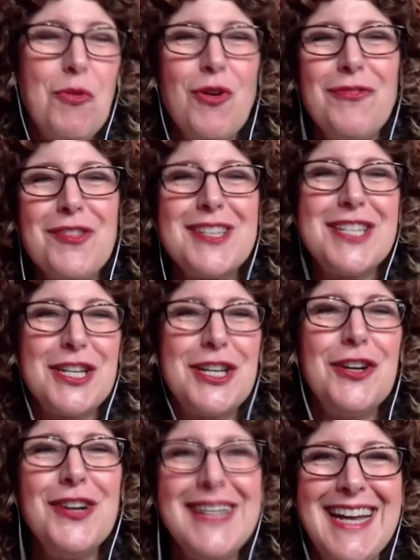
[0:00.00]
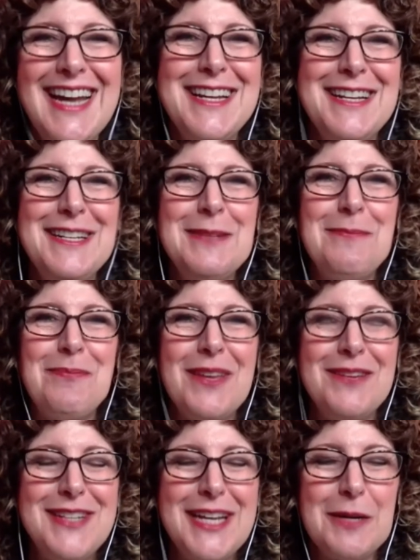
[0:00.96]
more for the security end
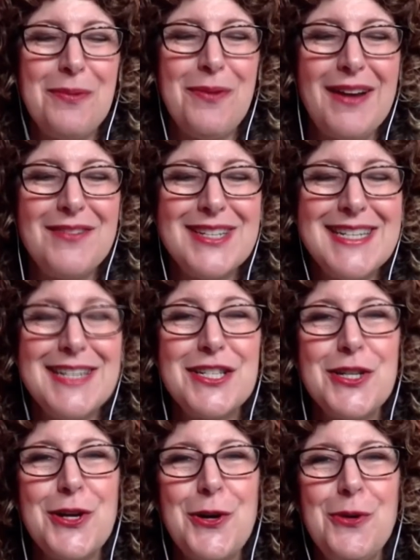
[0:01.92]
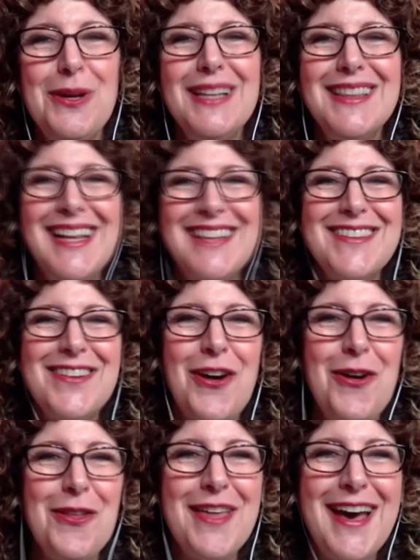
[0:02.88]
of data privacy. So let's
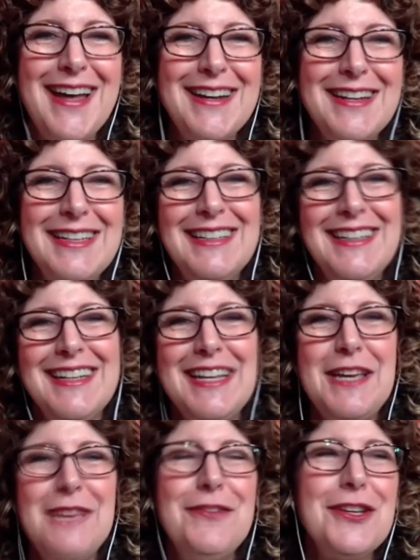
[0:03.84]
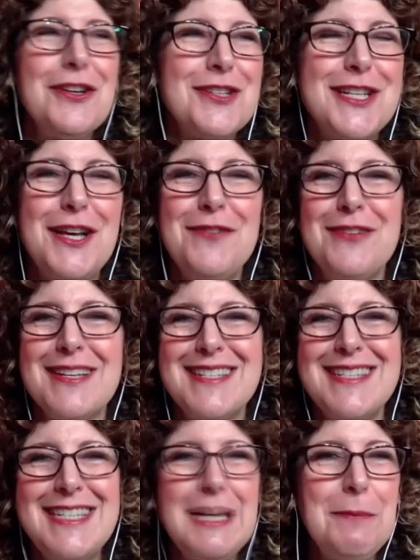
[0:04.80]
call that giving yourself a
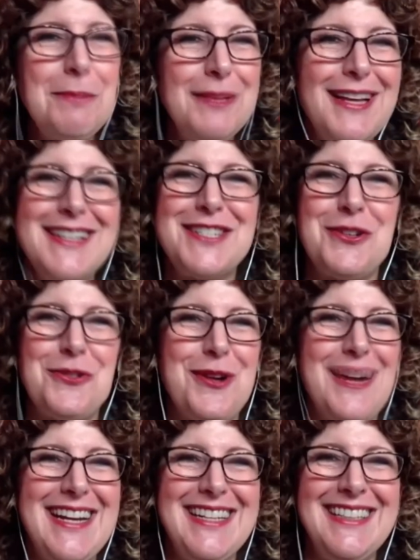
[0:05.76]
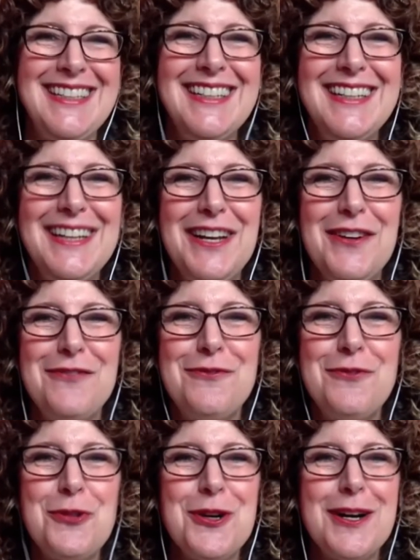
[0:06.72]
C+ grade
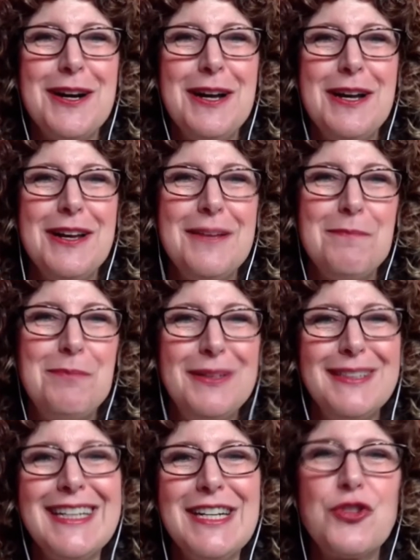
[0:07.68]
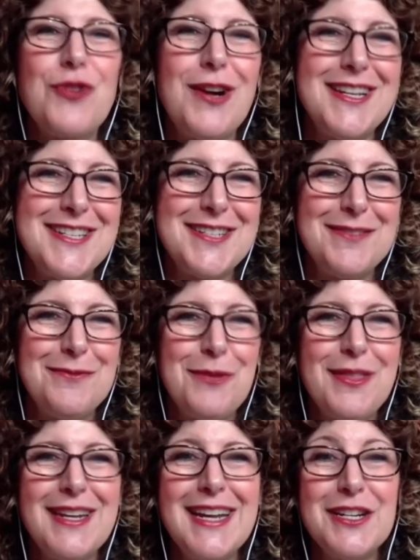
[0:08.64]
for building trust
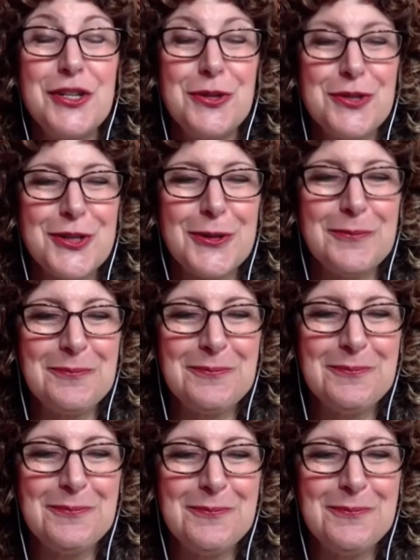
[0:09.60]
with an end user.